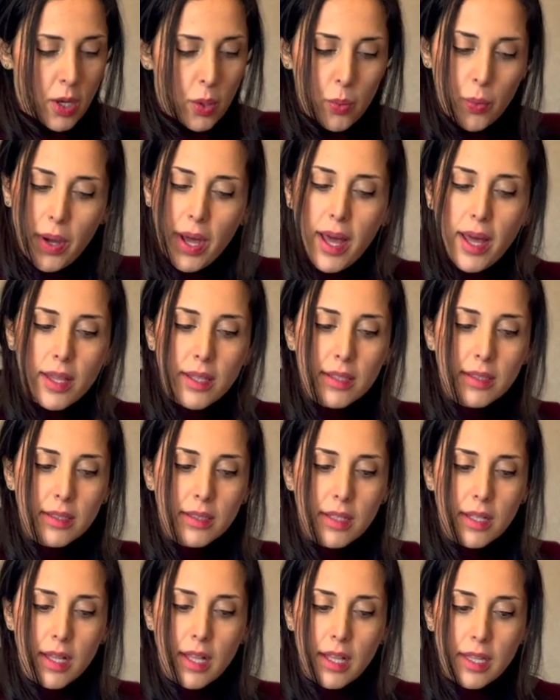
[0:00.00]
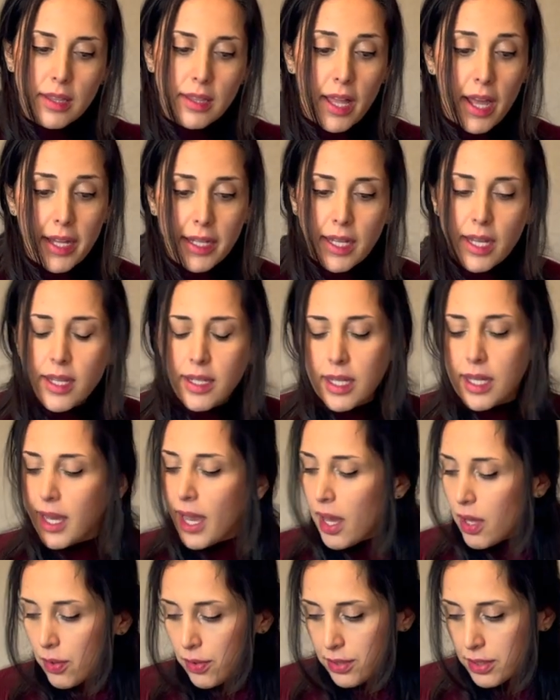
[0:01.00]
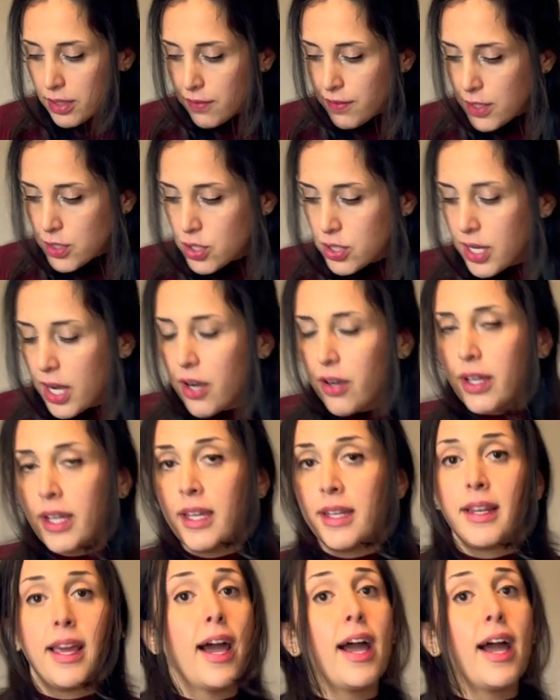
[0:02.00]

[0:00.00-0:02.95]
Well, like any healthy vegetarian,